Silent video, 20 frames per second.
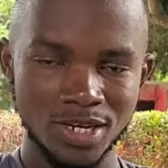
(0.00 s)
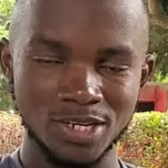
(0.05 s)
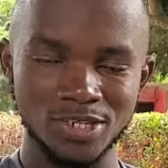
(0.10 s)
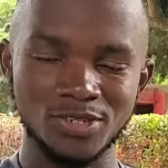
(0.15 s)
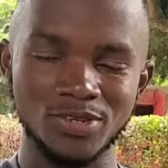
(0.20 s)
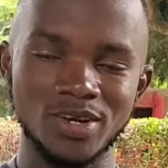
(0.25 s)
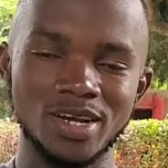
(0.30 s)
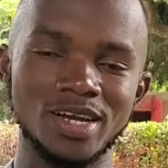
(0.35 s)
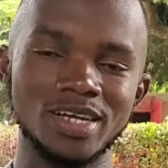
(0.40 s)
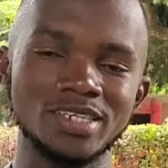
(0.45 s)

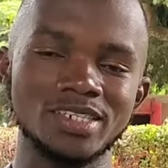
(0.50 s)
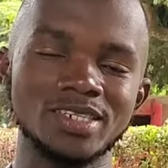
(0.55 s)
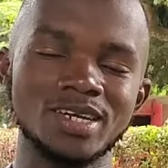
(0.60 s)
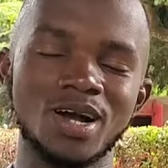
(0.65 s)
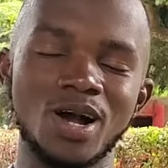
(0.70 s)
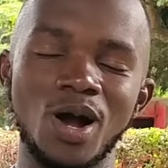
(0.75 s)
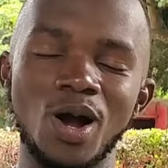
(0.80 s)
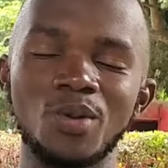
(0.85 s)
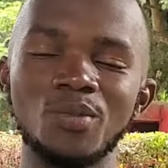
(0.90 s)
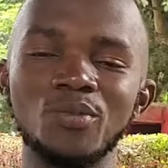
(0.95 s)
So guys,
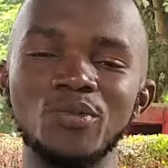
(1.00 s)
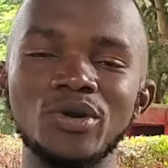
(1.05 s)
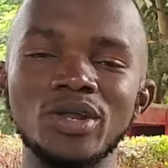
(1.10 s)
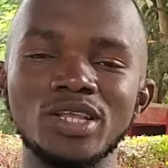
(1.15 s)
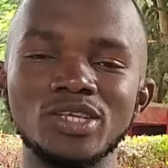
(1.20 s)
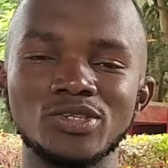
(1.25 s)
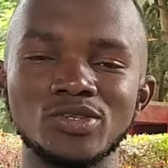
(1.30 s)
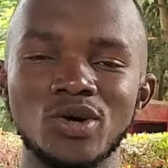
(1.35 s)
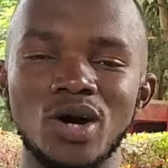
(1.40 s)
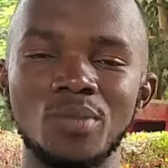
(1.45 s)
I'm
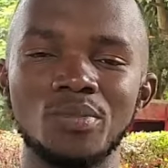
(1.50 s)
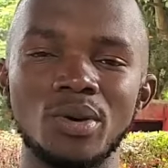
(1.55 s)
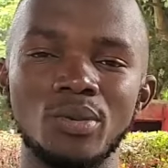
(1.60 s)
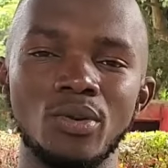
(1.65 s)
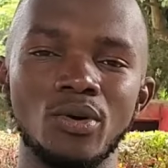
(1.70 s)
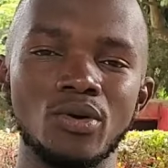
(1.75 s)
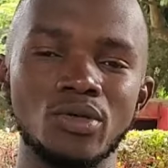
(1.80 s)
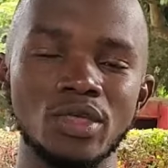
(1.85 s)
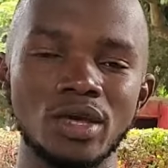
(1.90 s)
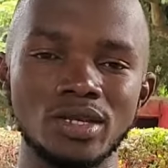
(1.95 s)
really so happy
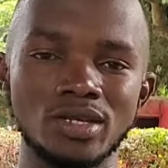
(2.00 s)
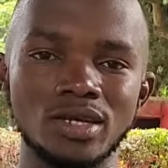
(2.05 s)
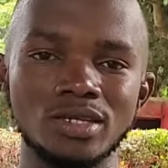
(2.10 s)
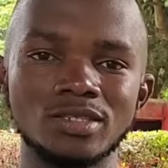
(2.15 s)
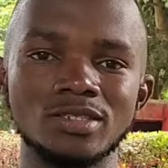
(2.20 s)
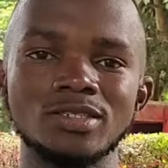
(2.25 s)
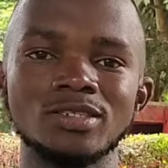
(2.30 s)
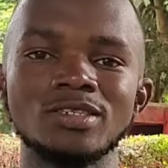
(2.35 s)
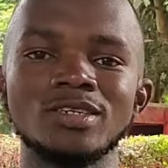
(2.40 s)
about that